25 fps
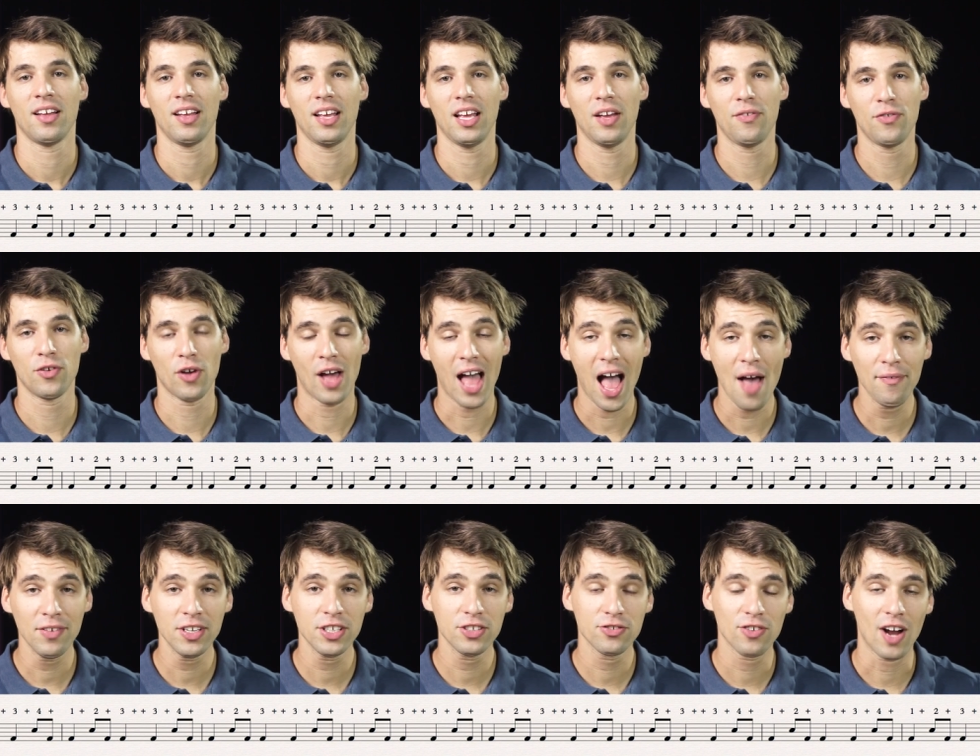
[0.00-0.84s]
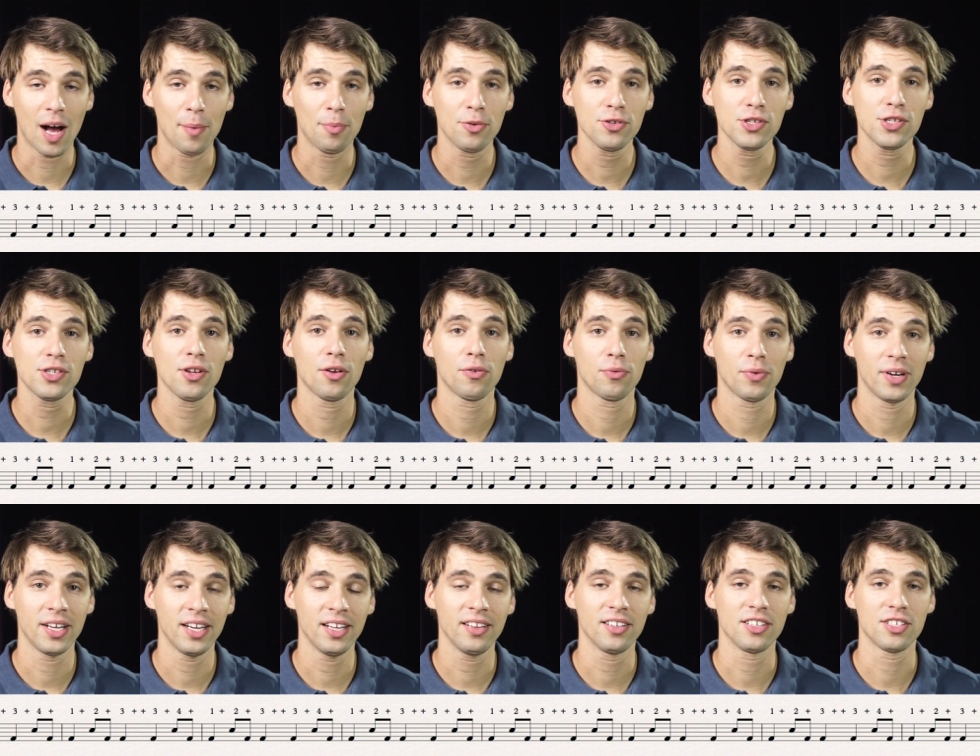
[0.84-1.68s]
If you're having troubles
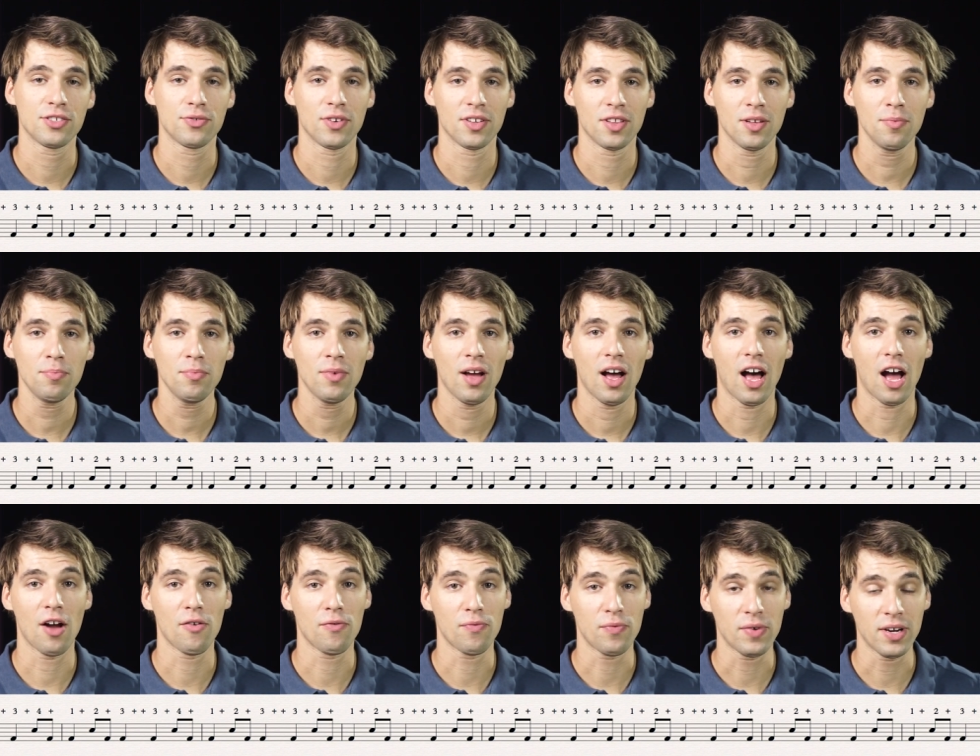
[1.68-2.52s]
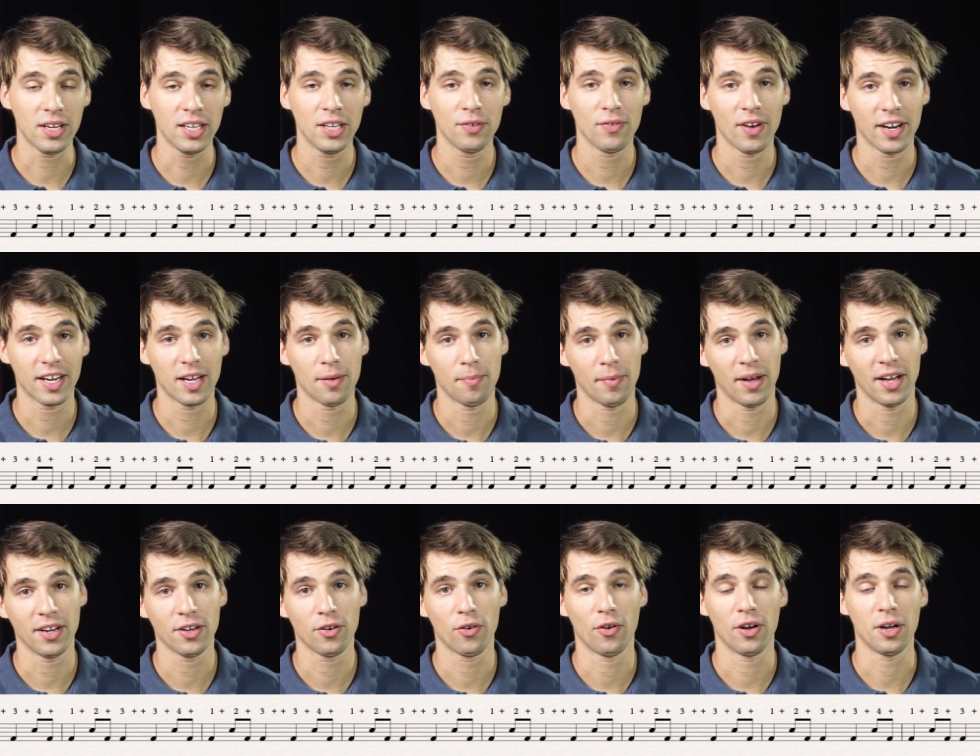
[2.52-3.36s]
reading this rhythm, I really
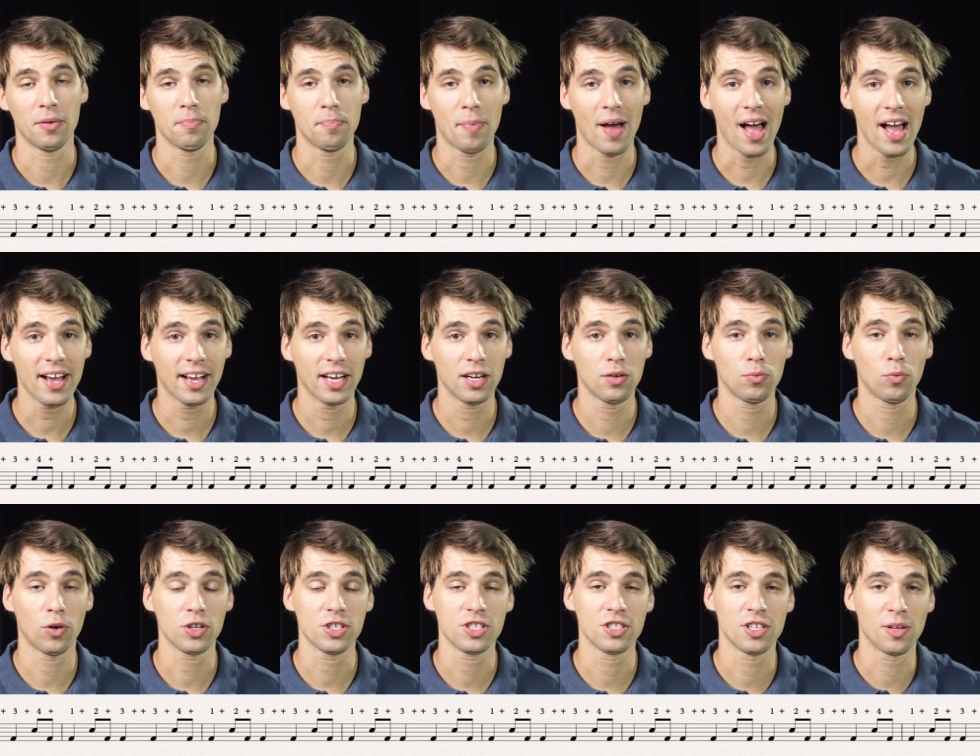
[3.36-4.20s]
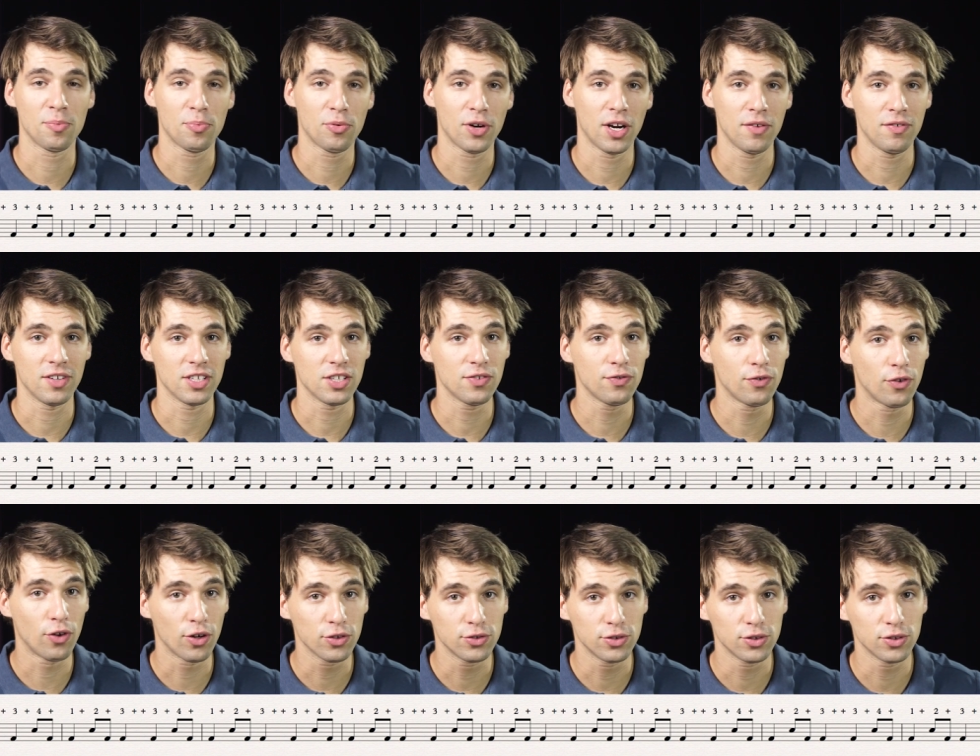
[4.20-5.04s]
recommend going back and watching the previous
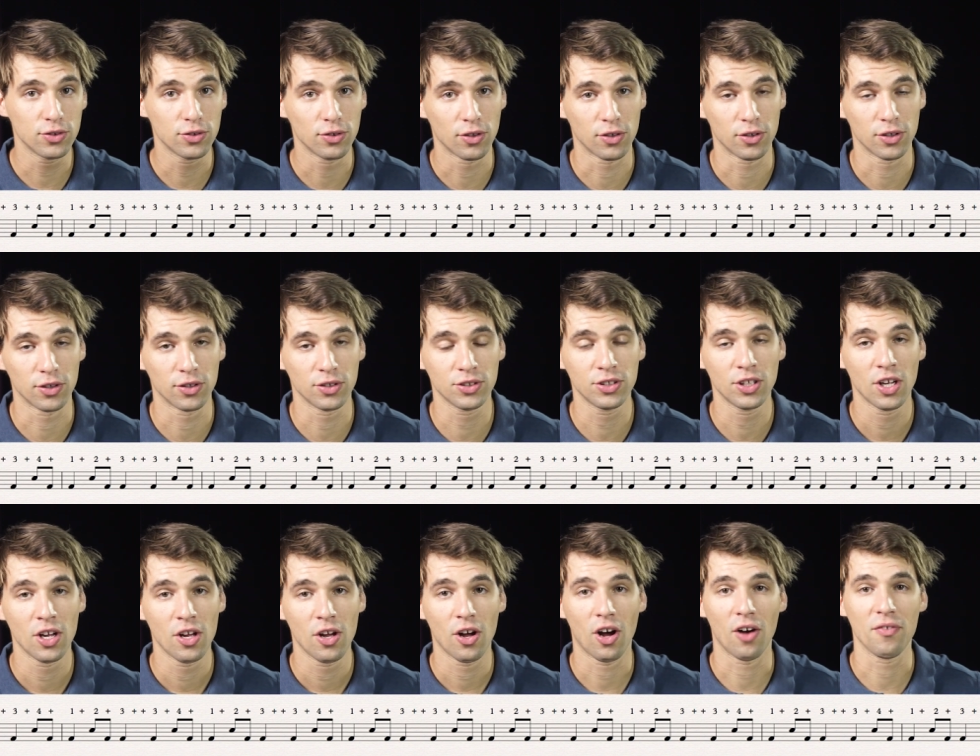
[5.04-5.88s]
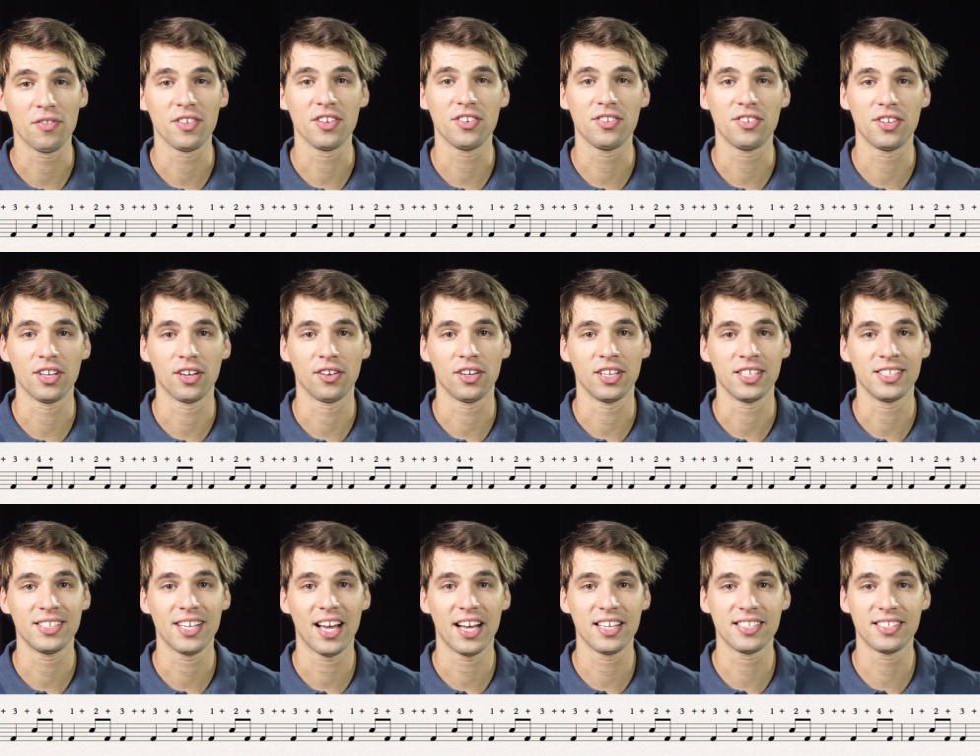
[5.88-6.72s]
four tutorials of this
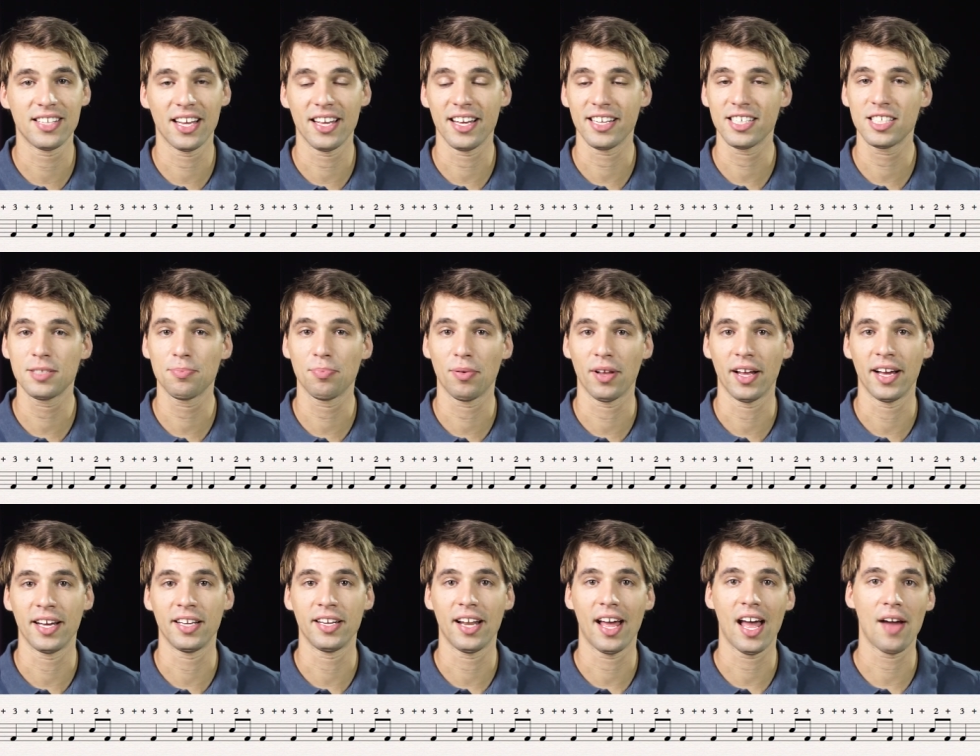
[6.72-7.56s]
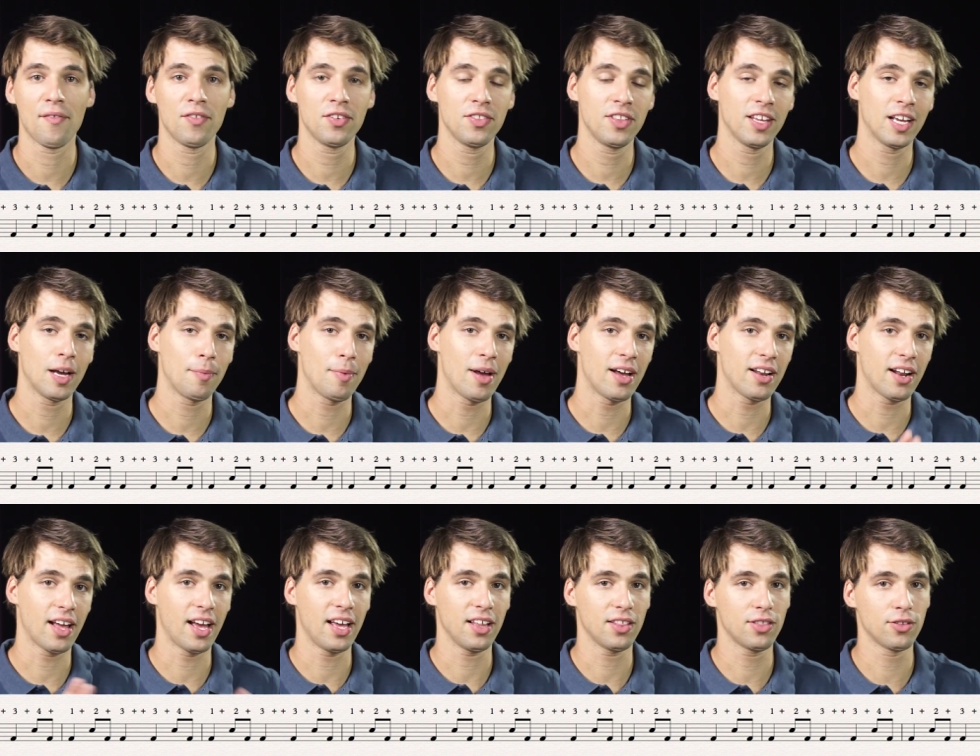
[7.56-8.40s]
series as they explain everything
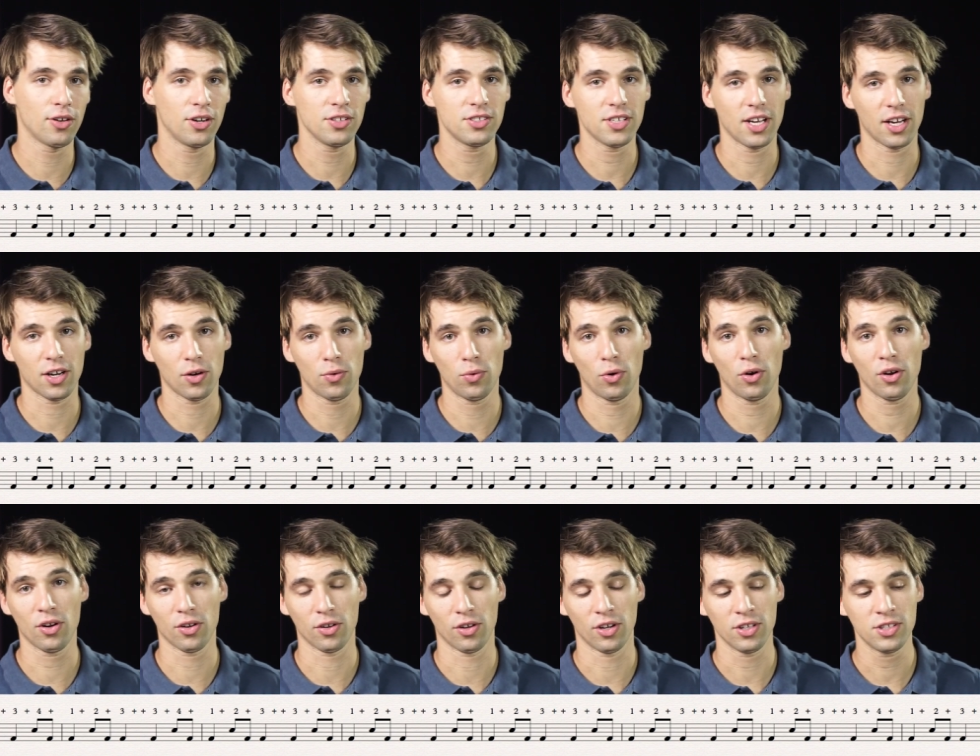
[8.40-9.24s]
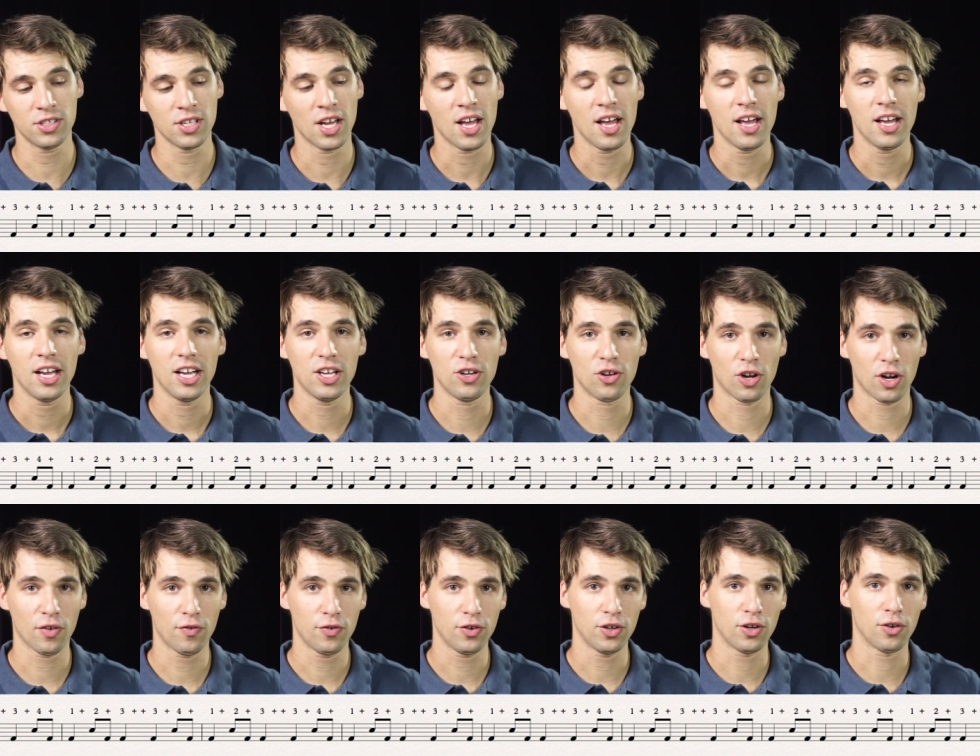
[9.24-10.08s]
about eighth notes and quarter notes in
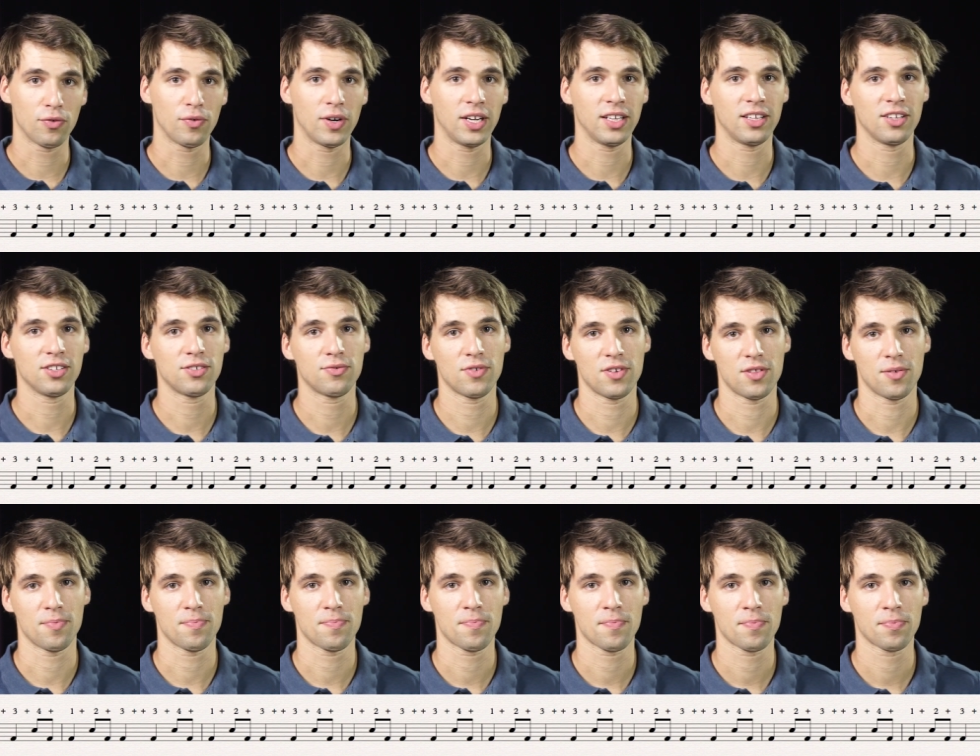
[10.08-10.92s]
order for you to read this rhythm.